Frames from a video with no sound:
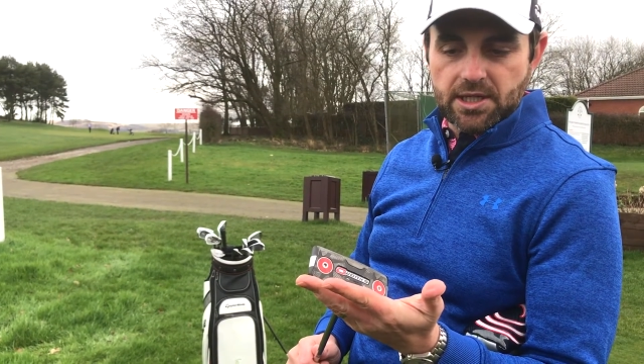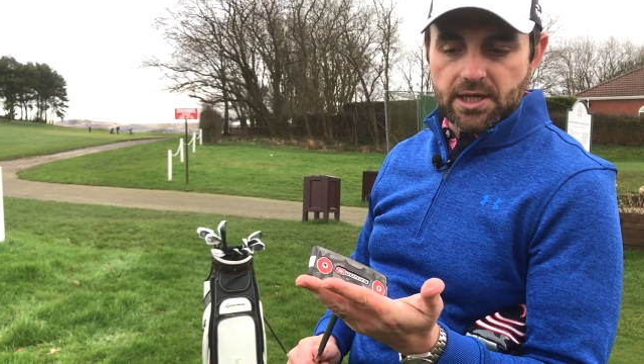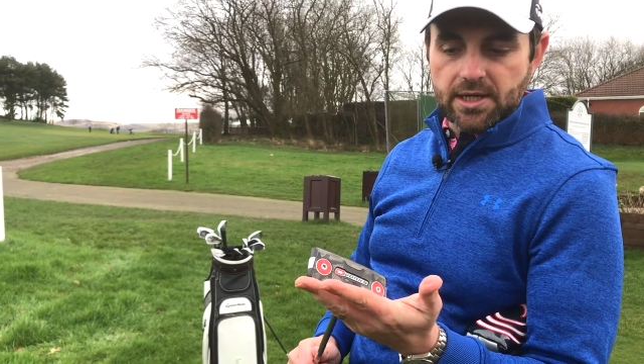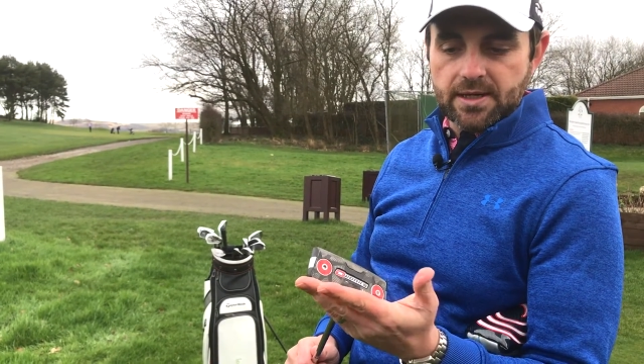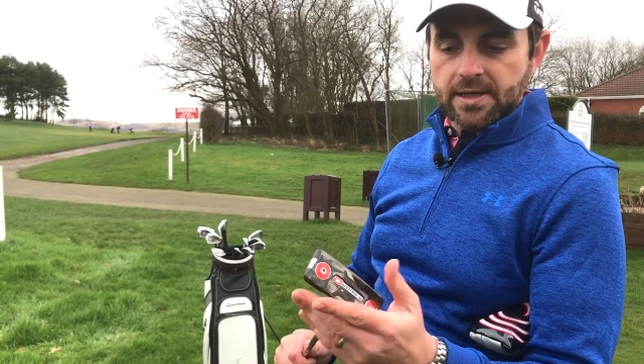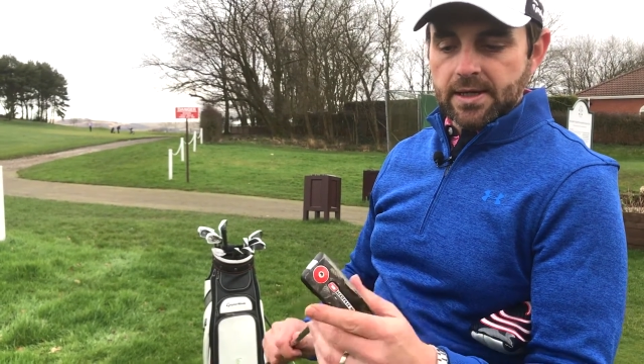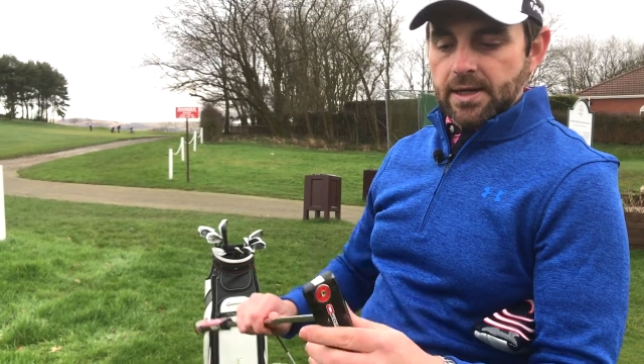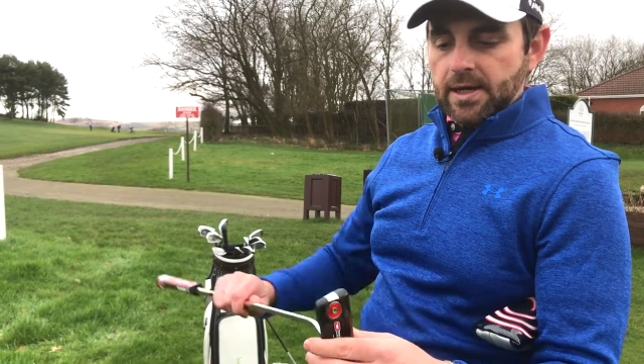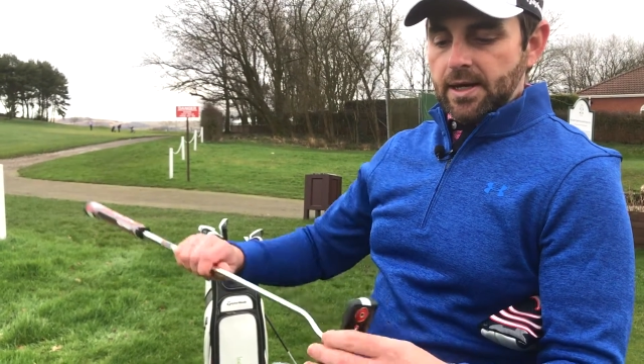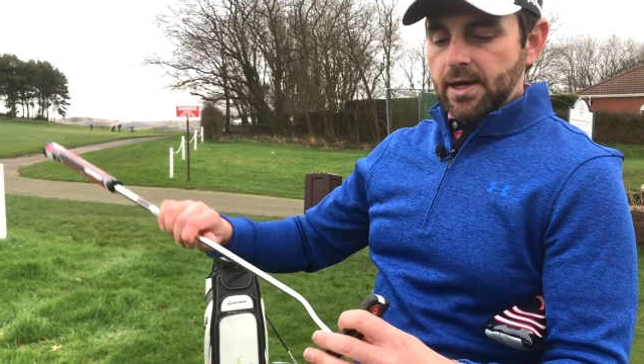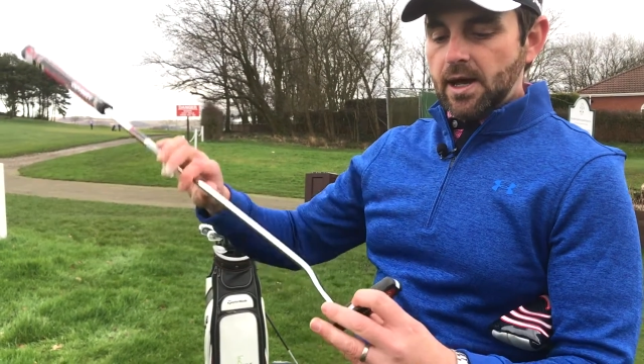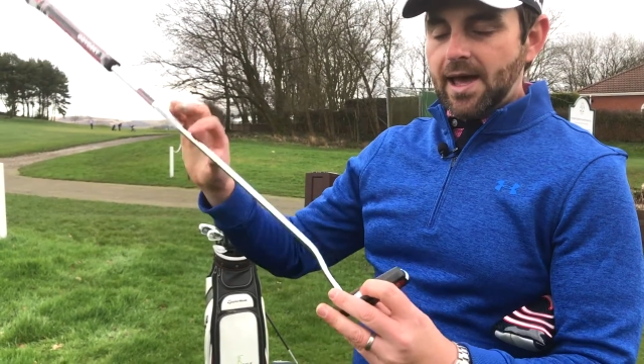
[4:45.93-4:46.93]
year.
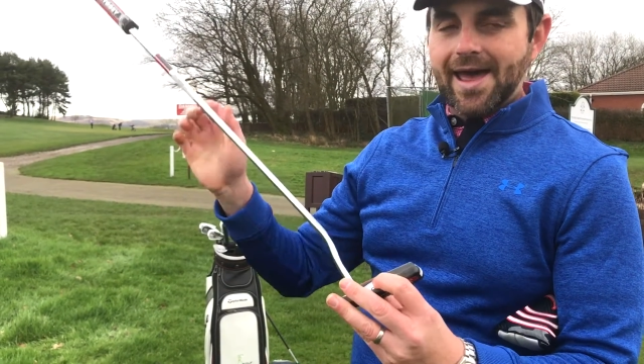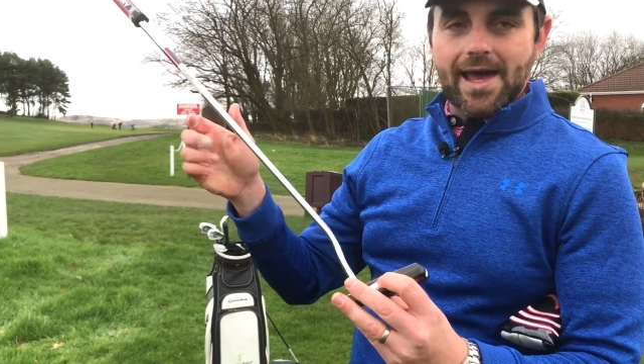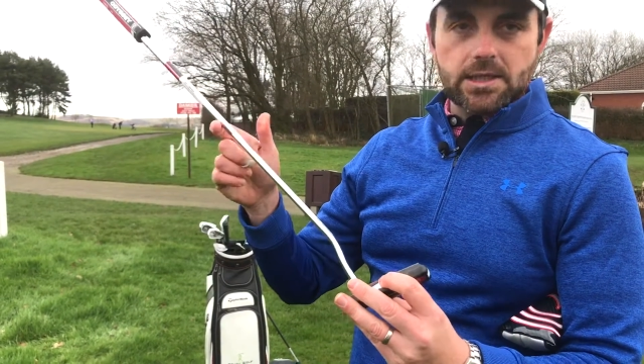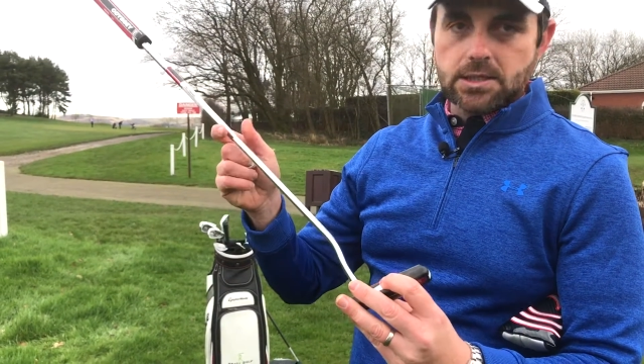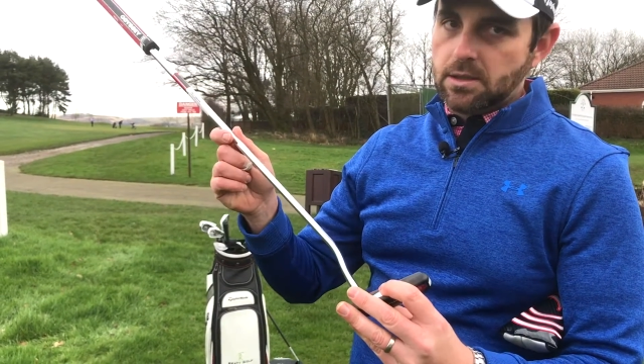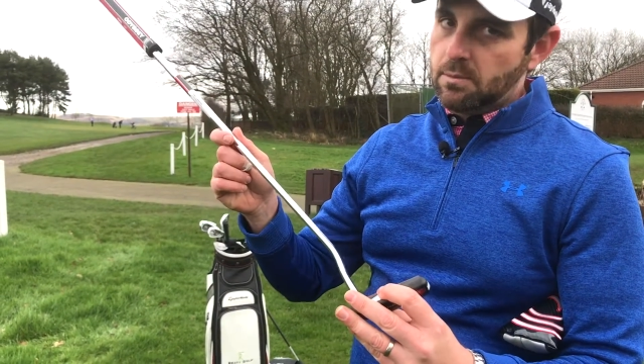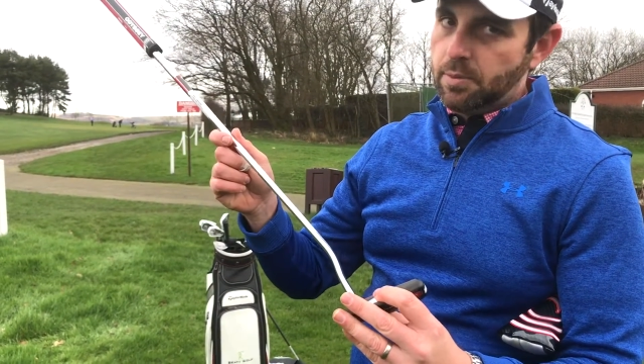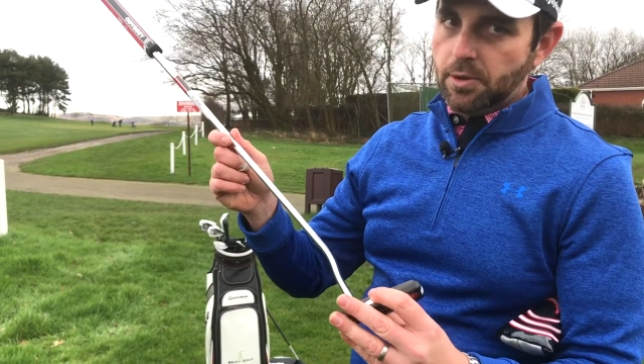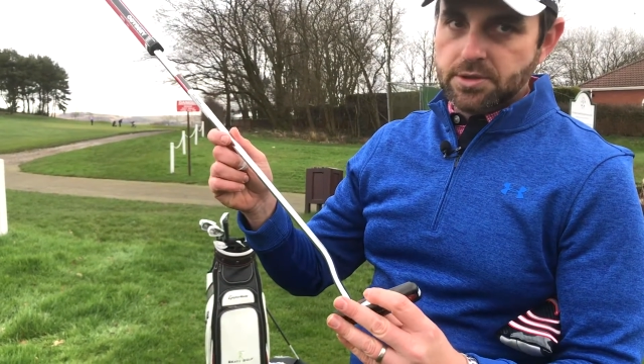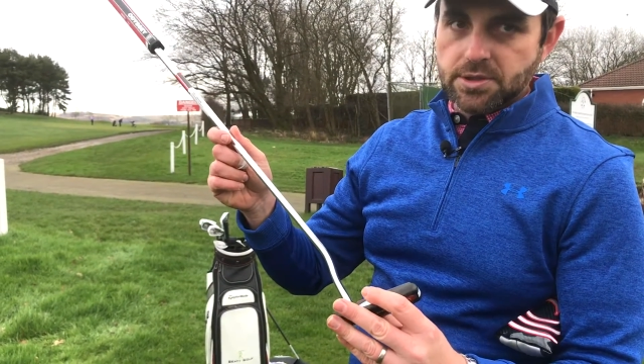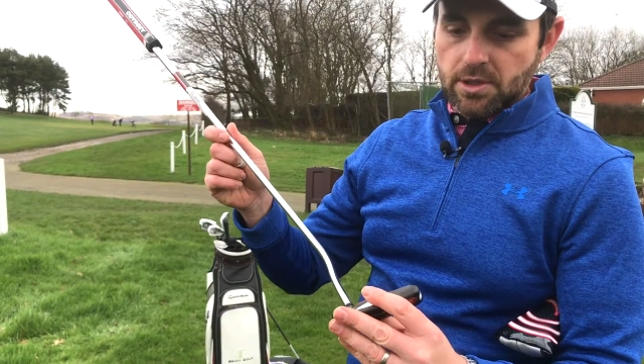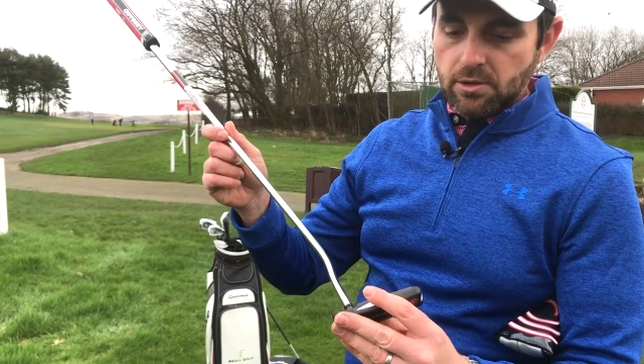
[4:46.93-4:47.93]
Excellent
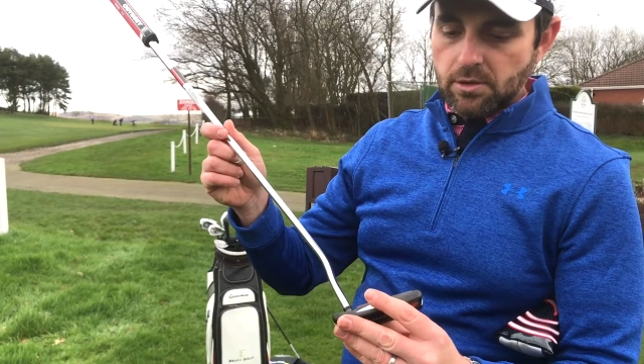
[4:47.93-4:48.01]
putter.